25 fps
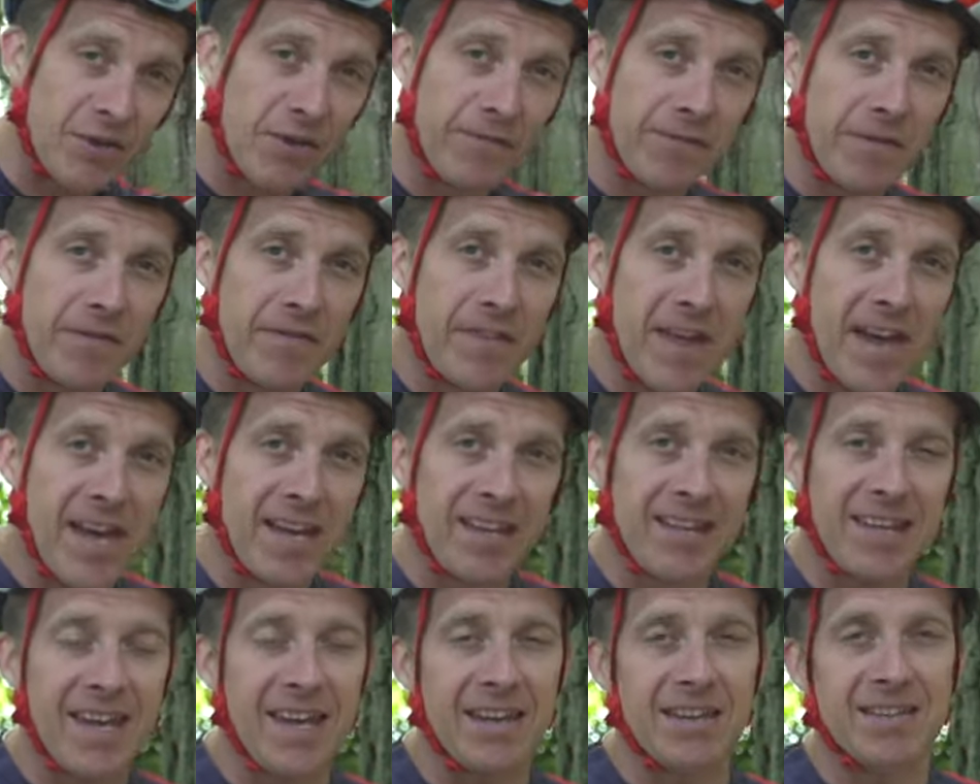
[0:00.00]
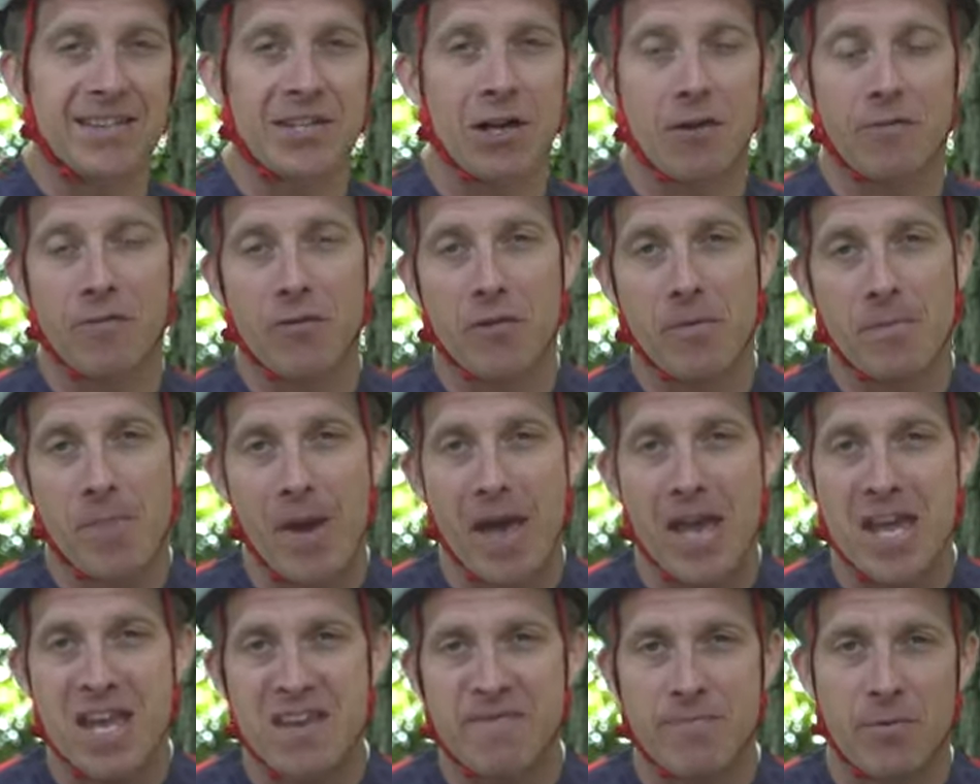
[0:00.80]
off of that, get yourself on the
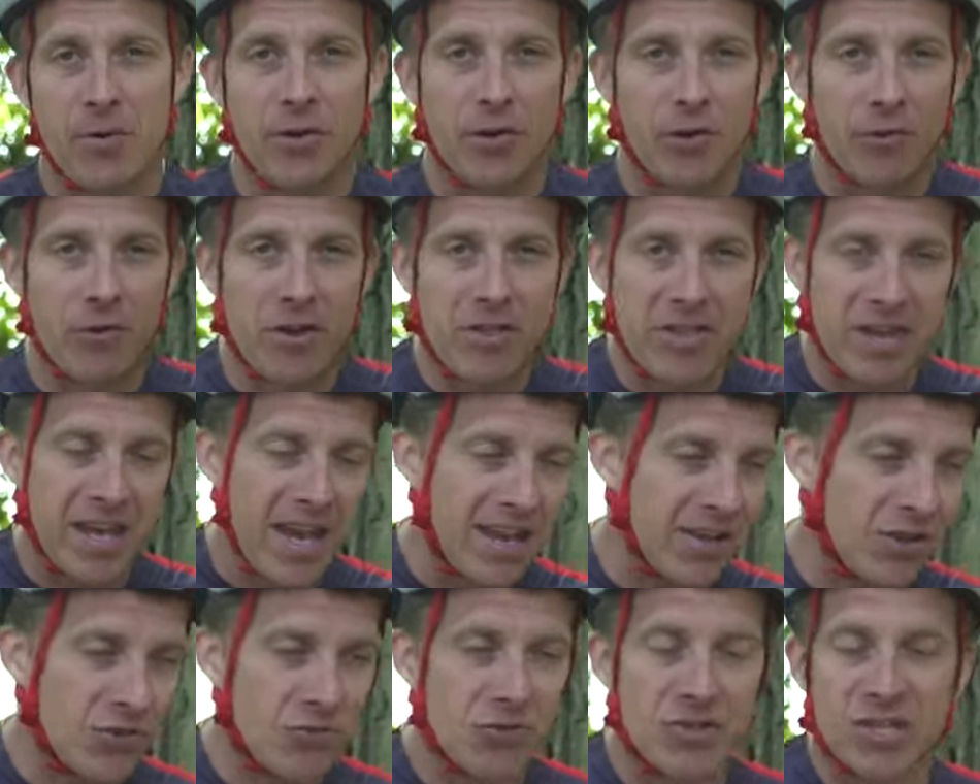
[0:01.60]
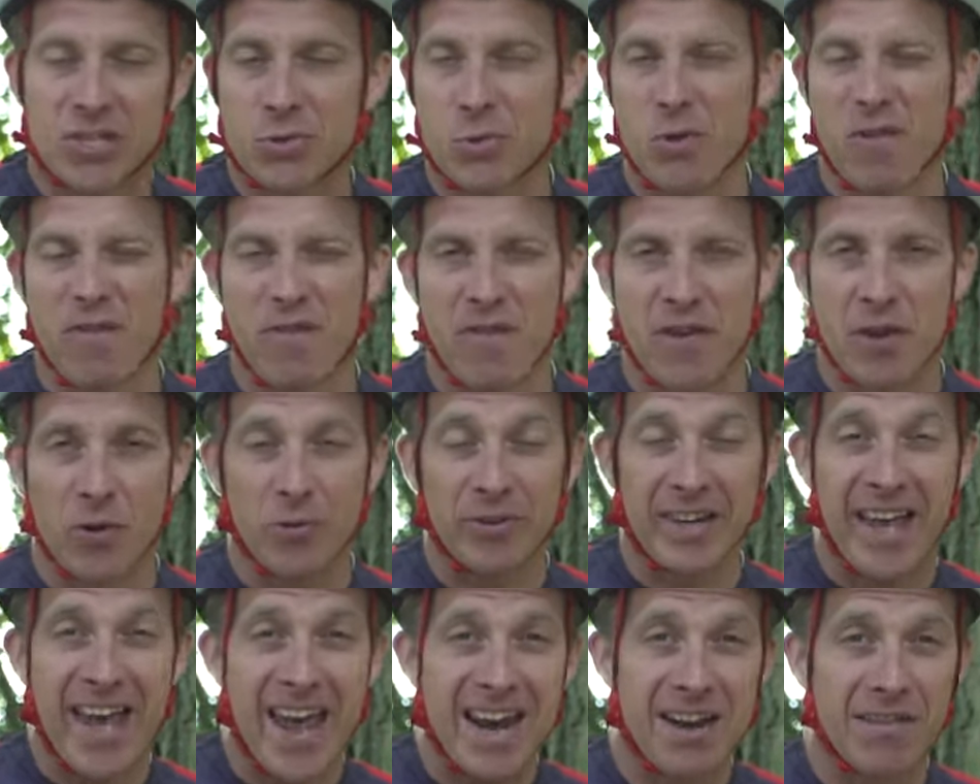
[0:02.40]
pavement or in the entrance to a
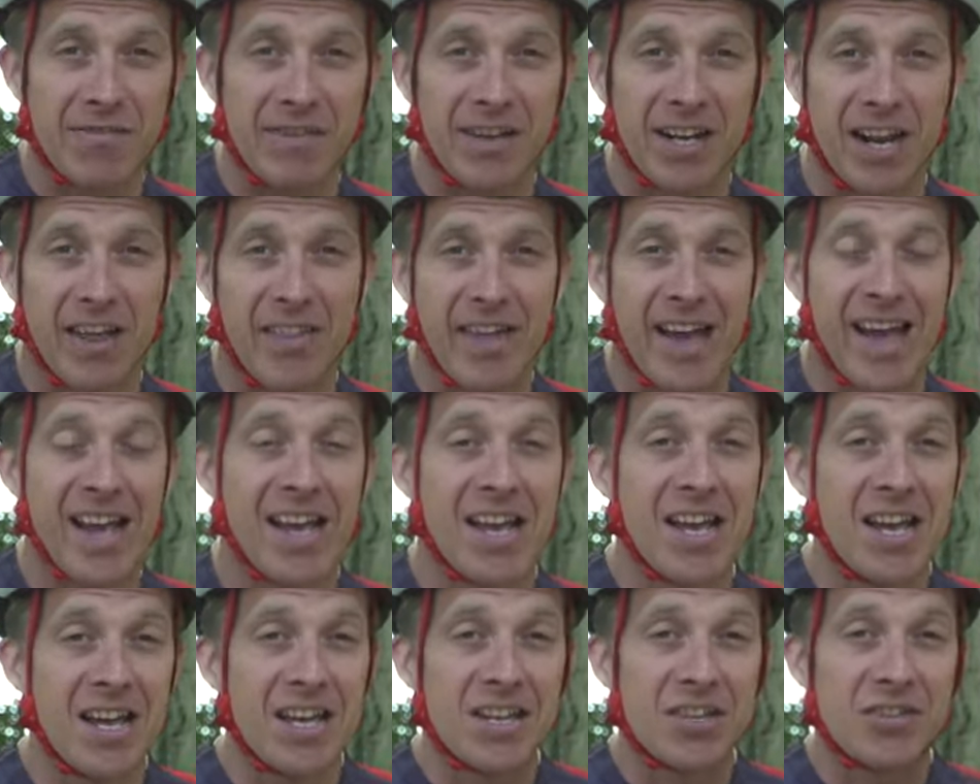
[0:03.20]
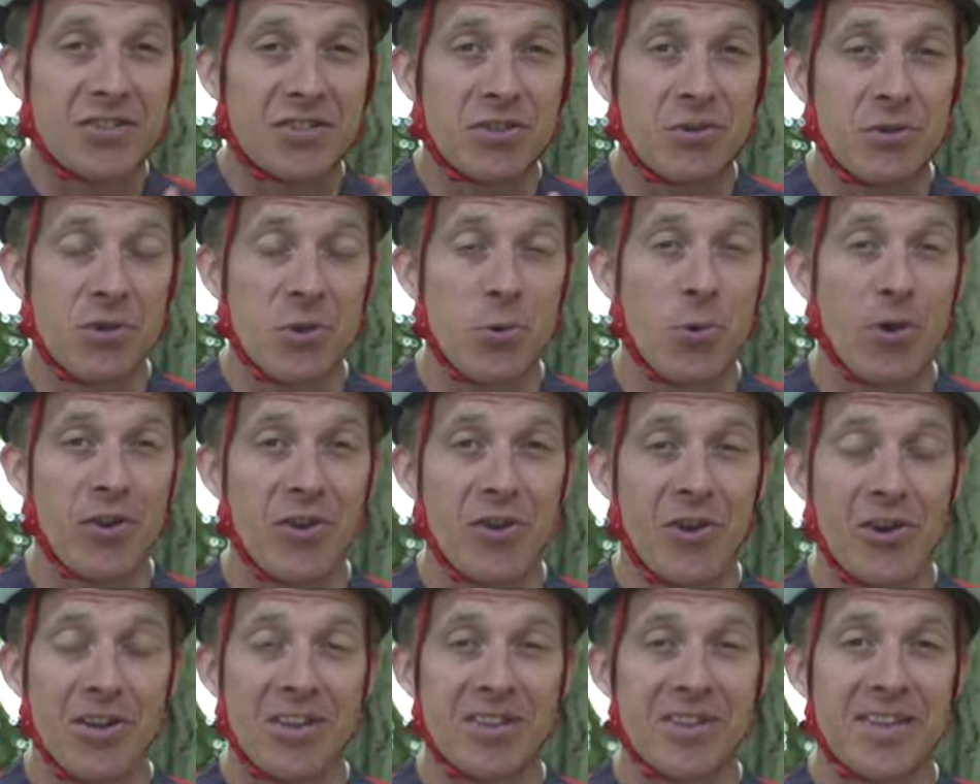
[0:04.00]
field, anything like that, so you are
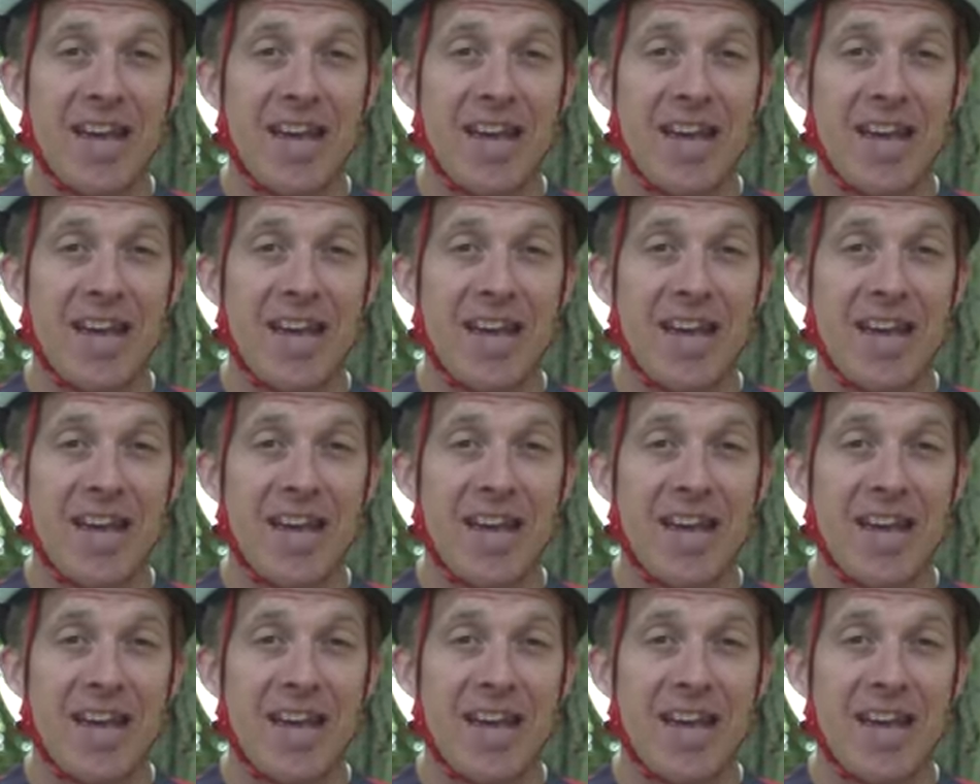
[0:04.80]
not in